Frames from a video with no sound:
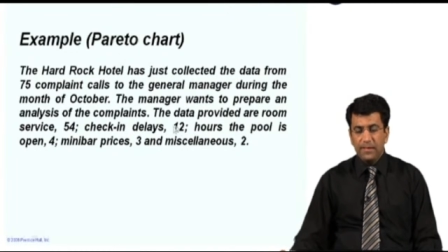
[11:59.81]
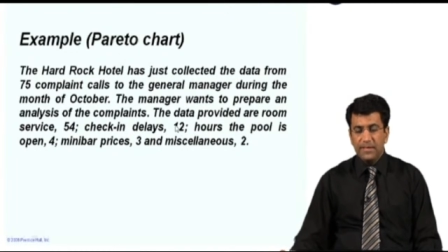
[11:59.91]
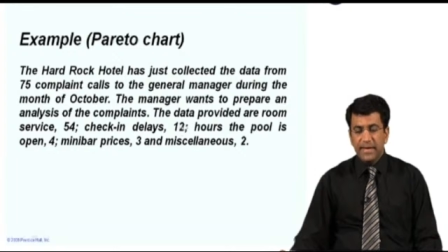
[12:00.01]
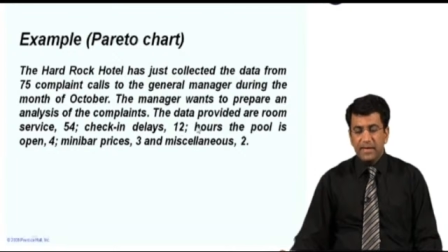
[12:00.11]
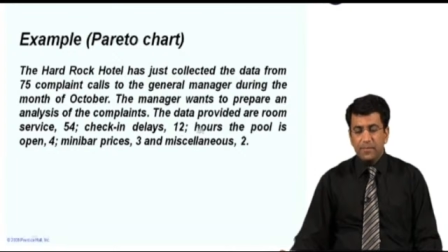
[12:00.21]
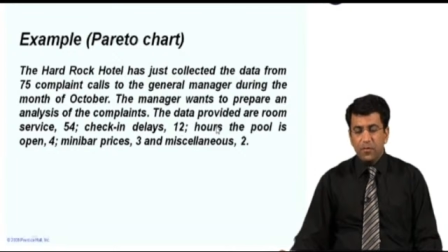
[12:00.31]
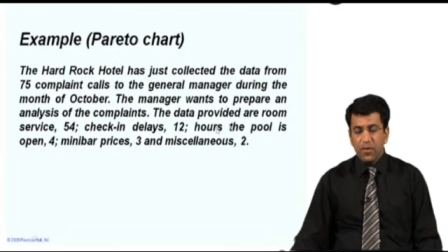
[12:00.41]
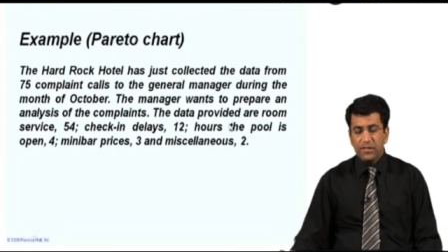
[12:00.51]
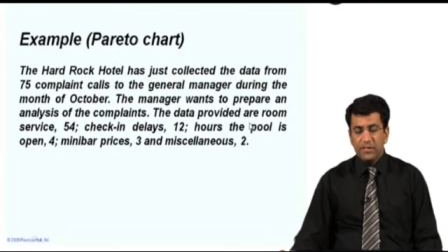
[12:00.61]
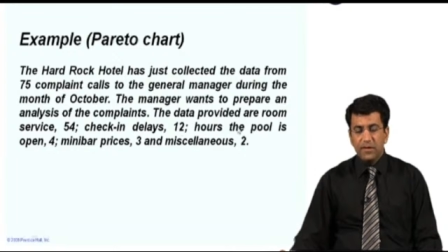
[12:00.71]
The data
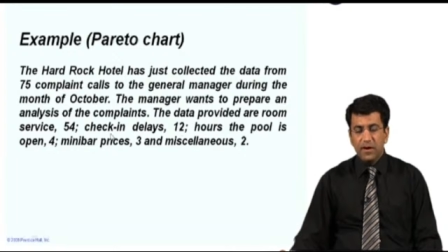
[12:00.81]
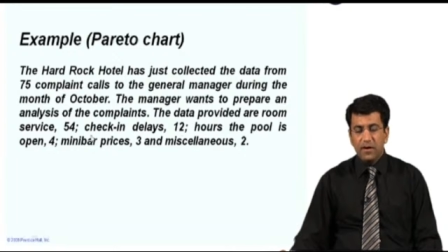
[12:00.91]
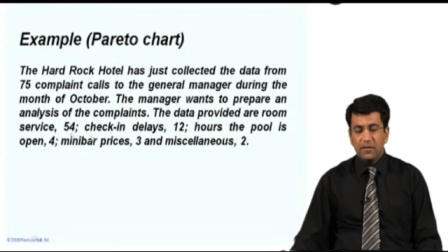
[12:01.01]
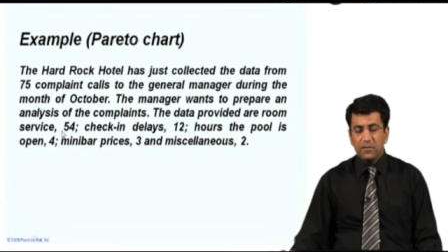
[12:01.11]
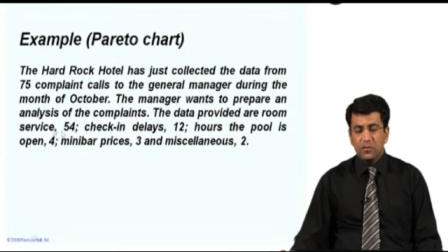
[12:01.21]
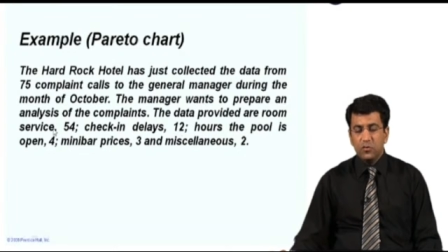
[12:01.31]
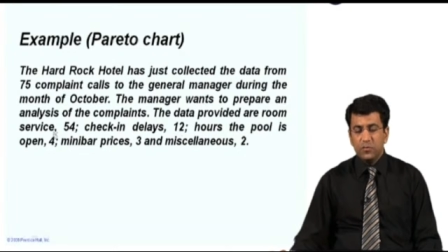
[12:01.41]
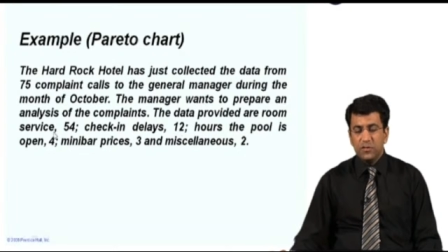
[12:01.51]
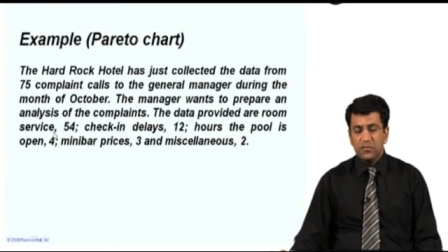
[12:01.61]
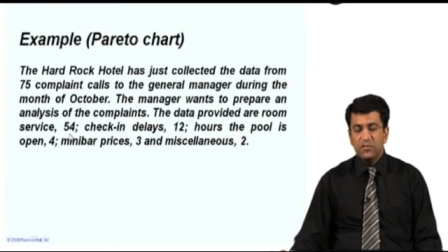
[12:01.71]
provided are
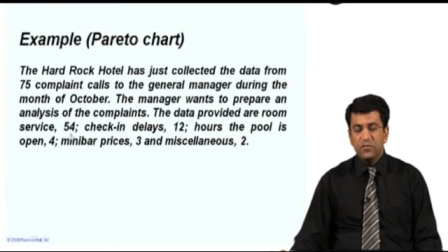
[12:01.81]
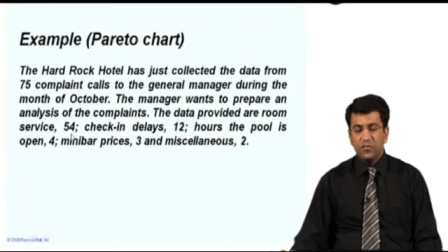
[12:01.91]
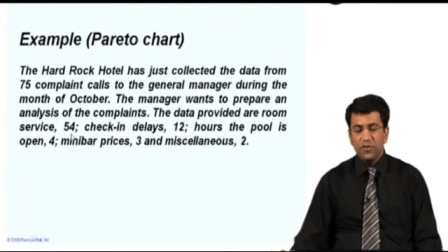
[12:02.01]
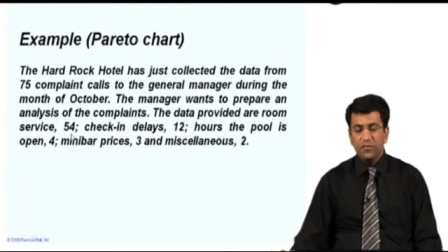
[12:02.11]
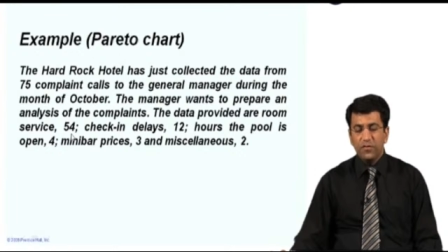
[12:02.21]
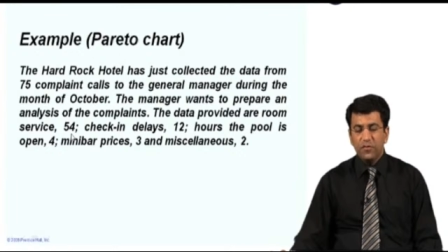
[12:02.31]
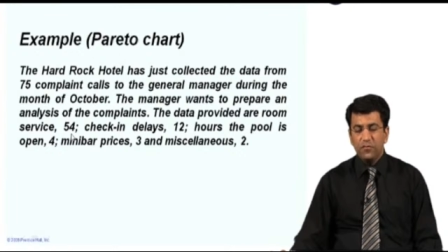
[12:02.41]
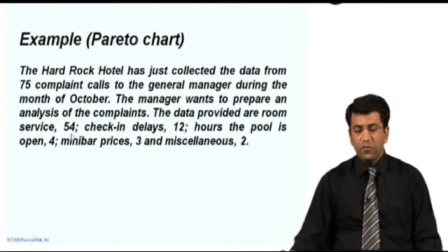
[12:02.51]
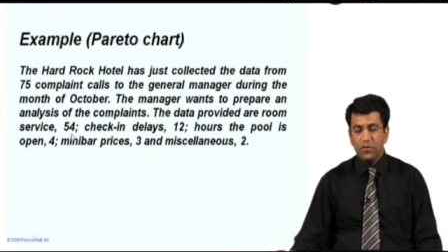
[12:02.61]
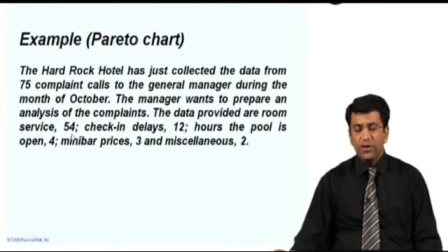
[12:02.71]
room service
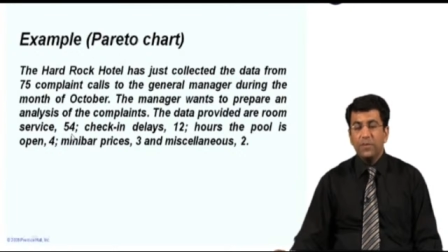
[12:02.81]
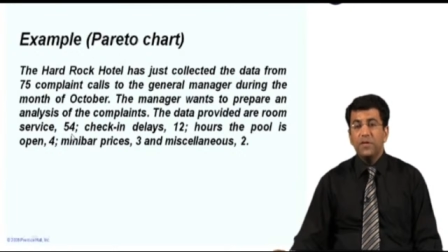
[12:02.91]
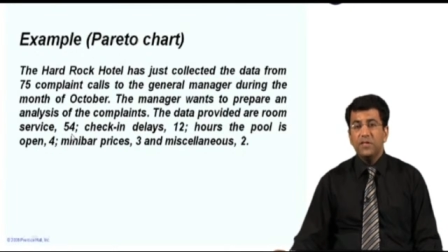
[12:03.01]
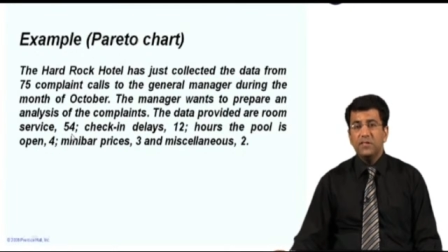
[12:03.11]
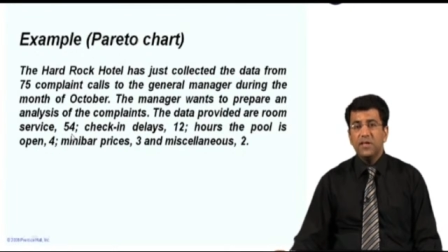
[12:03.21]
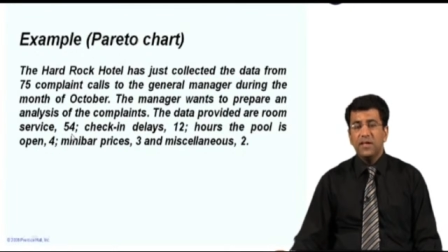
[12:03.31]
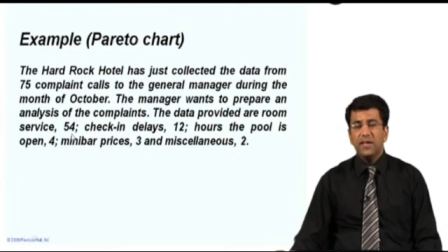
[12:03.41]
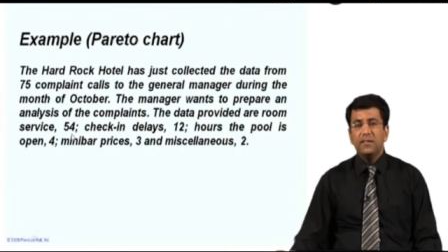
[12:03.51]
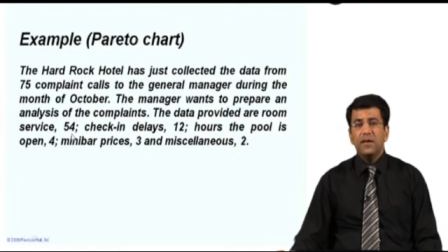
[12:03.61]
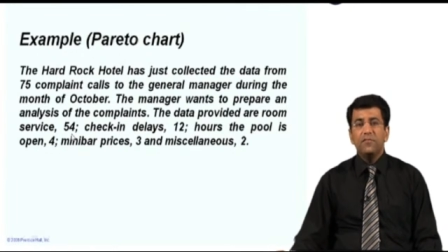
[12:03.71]
54. It means
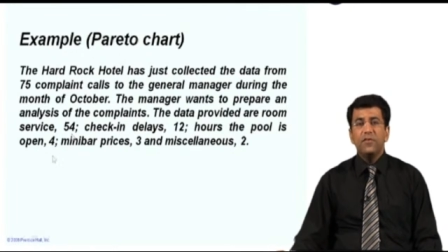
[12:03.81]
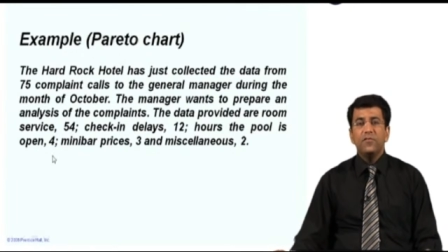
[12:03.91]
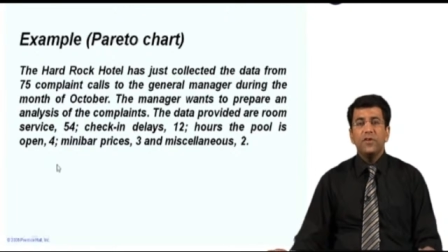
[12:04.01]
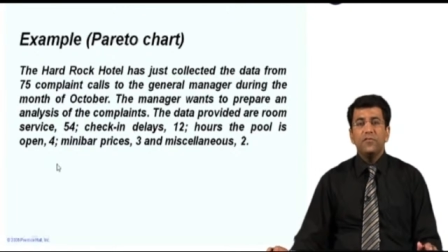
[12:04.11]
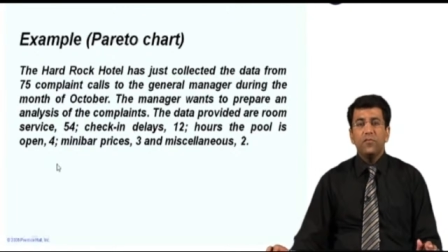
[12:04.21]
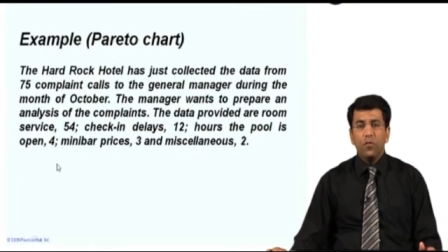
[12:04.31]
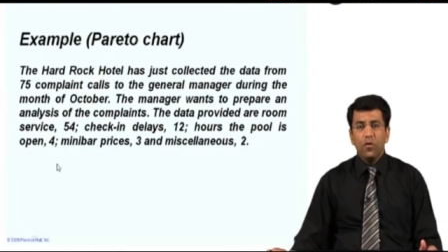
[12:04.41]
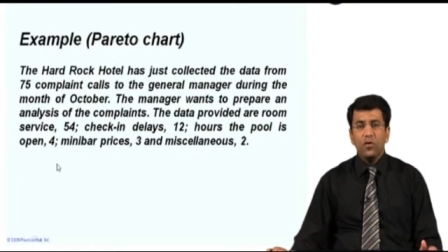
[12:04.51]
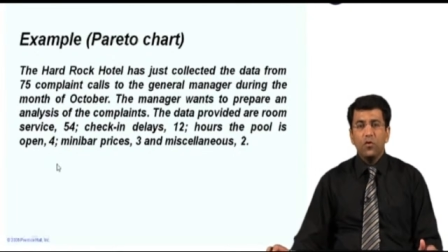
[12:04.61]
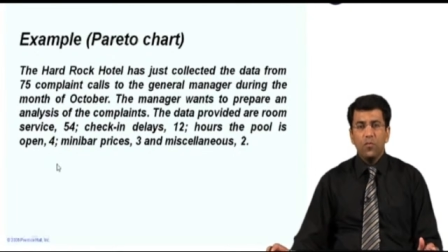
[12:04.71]
there are
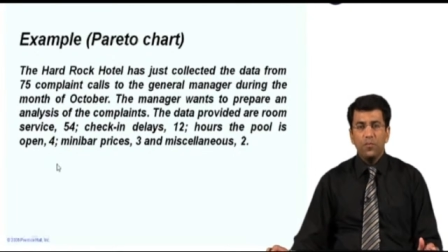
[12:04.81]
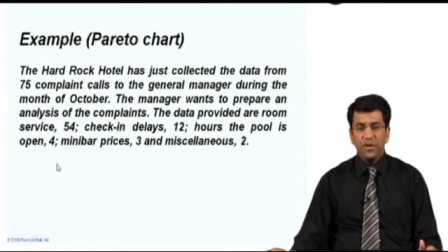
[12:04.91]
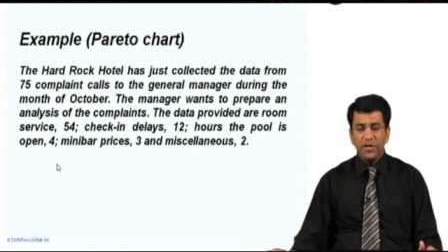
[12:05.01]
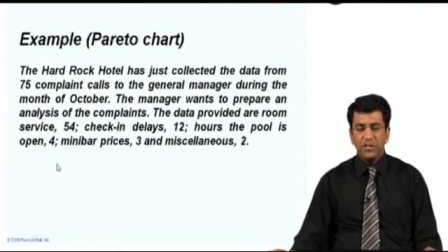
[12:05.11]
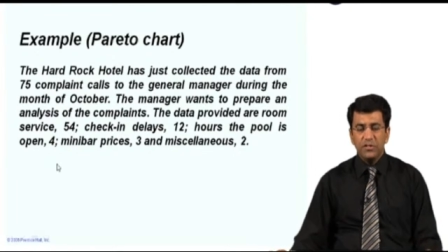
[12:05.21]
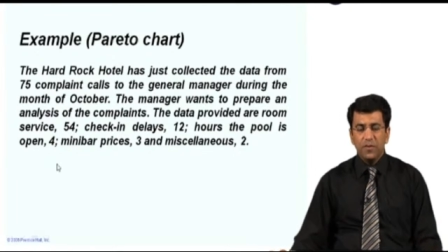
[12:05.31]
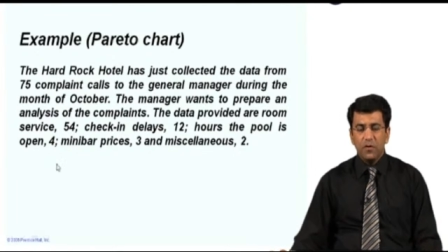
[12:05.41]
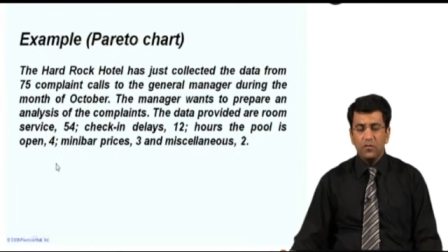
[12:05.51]
54 complaints